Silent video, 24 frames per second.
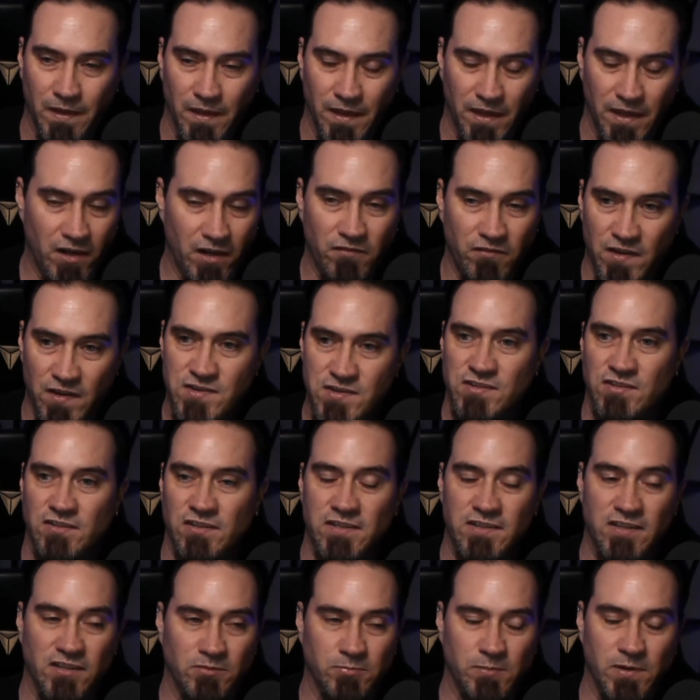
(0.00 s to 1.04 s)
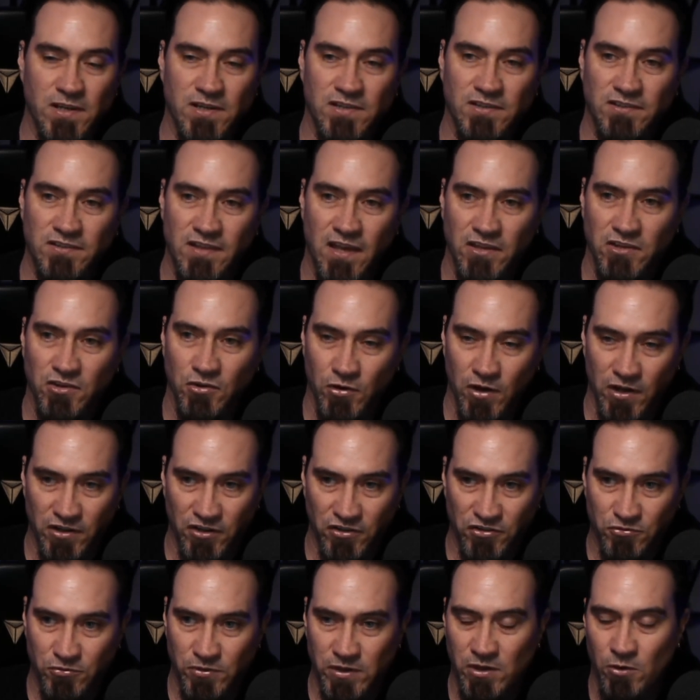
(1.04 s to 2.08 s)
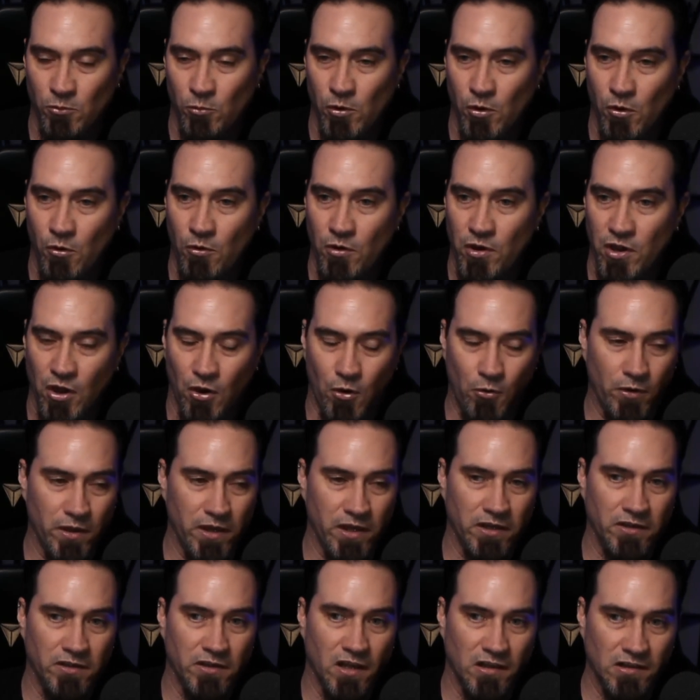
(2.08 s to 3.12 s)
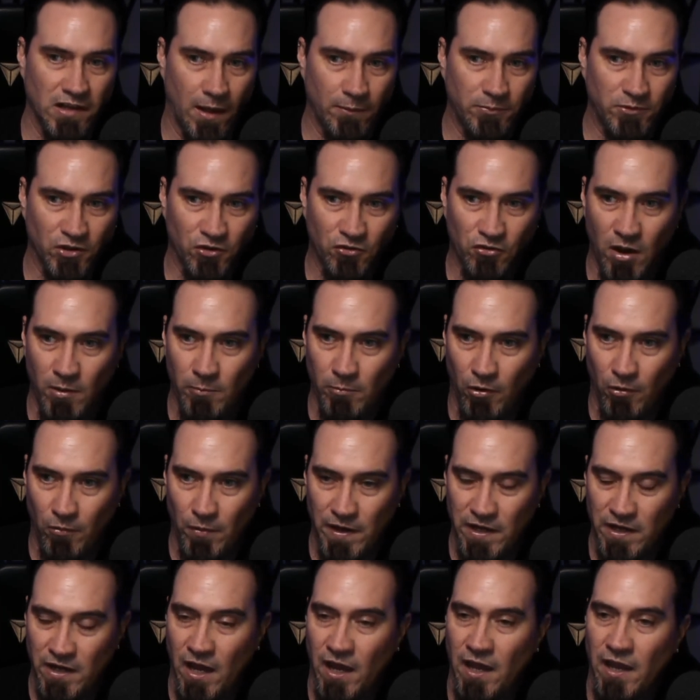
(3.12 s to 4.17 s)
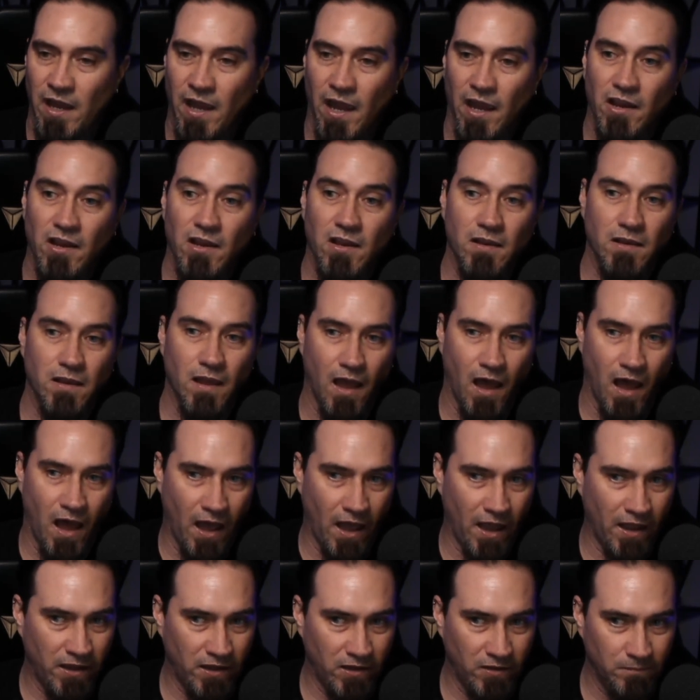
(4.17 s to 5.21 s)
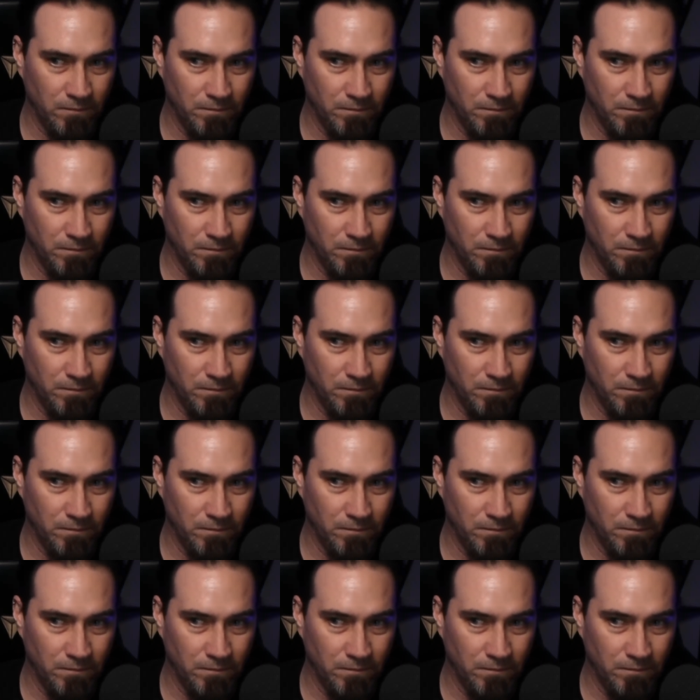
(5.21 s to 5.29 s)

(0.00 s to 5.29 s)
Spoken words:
And eventually this means that your industry will go and collapse and crumble. And I